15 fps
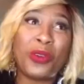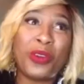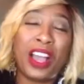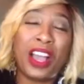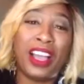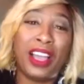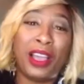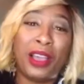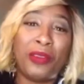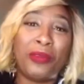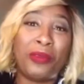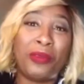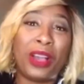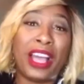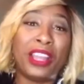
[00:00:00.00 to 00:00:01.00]

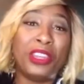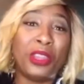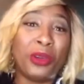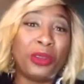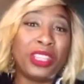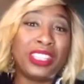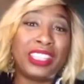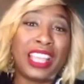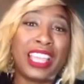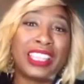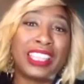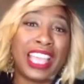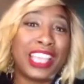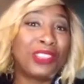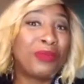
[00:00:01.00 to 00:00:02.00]
I noticed that
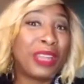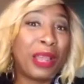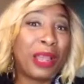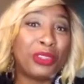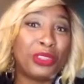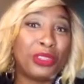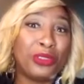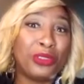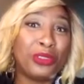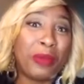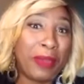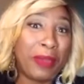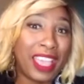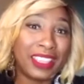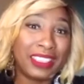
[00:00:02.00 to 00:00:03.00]
that's what I would do on
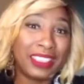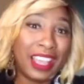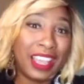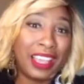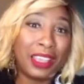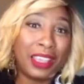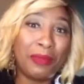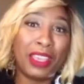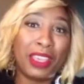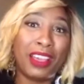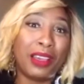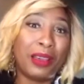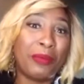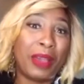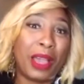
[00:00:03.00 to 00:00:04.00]
my pastime.
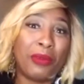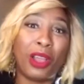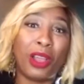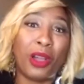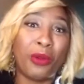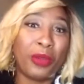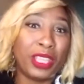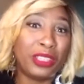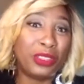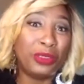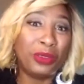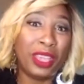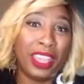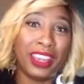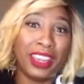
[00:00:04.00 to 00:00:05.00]
I would always do
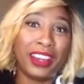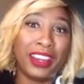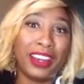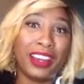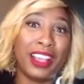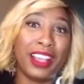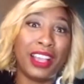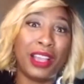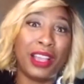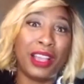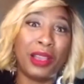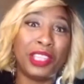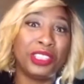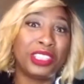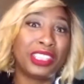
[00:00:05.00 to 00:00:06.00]
hair.
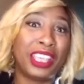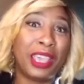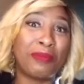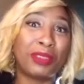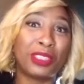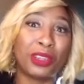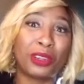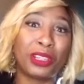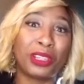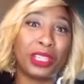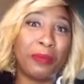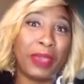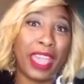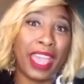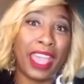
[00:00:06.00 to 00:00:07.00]
It just kept
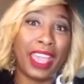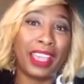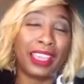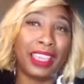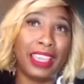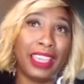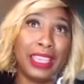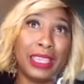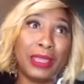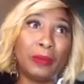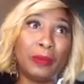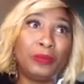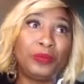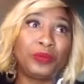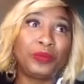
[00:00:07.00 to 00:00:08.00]
circling back.
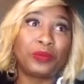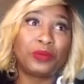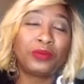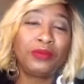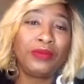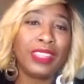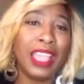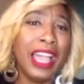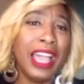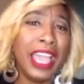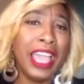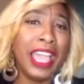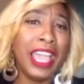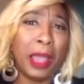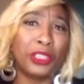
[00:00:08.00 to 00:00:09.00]
And I had
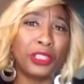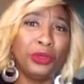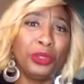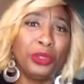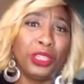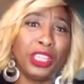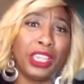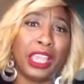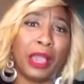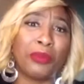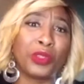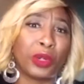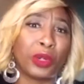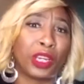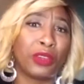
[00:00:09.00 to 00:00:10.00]
an opportunity. I
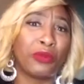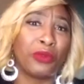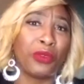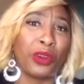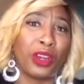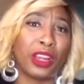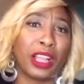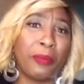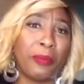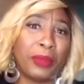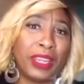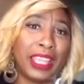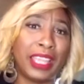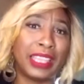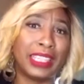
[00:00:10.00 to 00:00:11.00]
was working for a
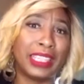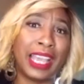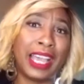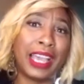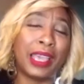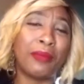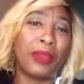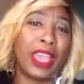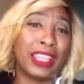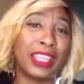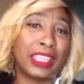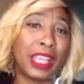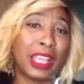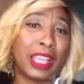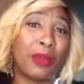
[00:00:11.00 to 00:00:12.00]
company at the time as
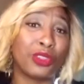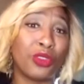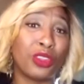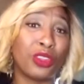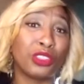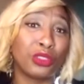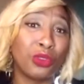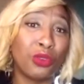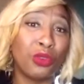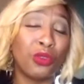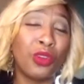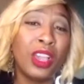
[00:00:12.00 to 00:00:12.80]
I was going to school,